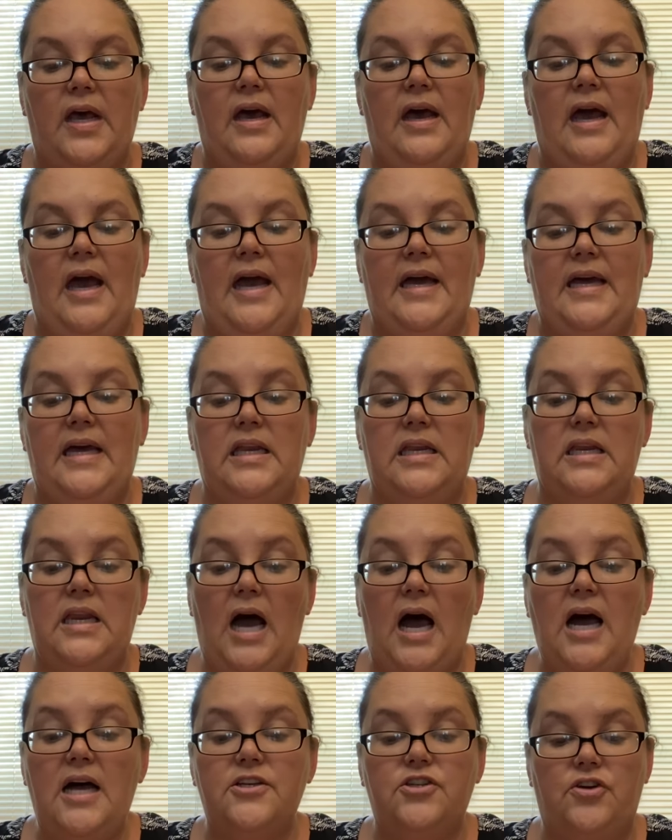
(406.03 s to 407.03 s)
It
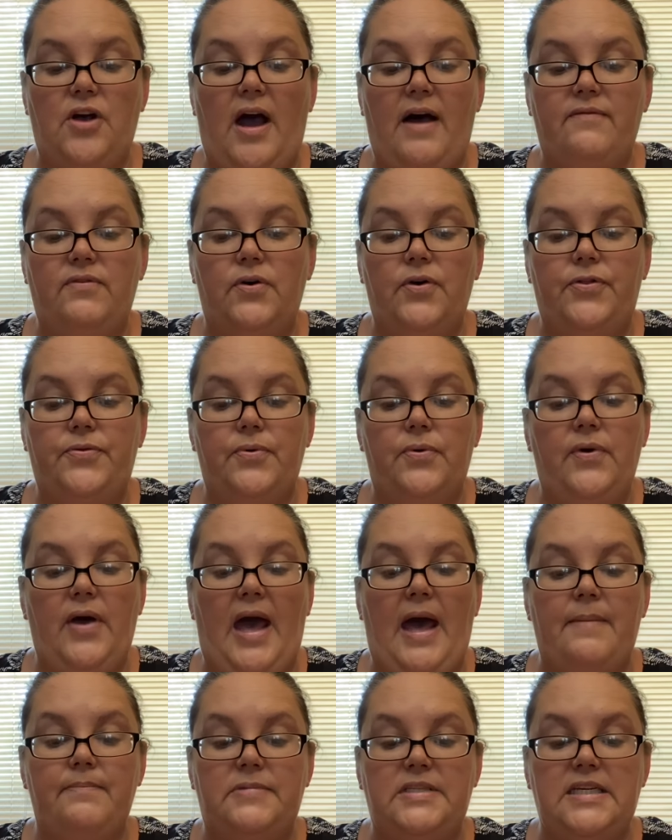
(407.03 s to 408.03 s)
cannot travel through
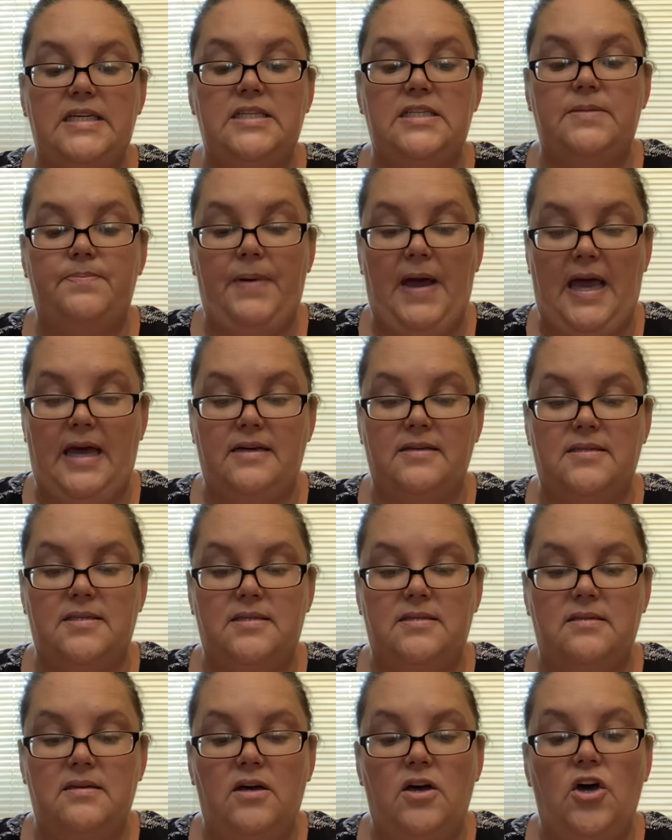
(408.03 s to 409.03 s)
empty
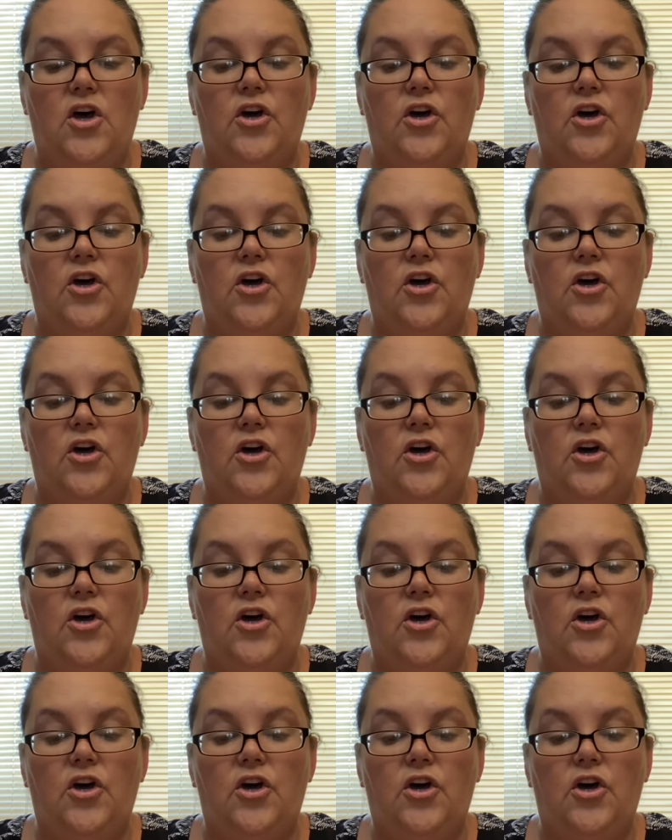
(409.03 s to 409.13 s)
space.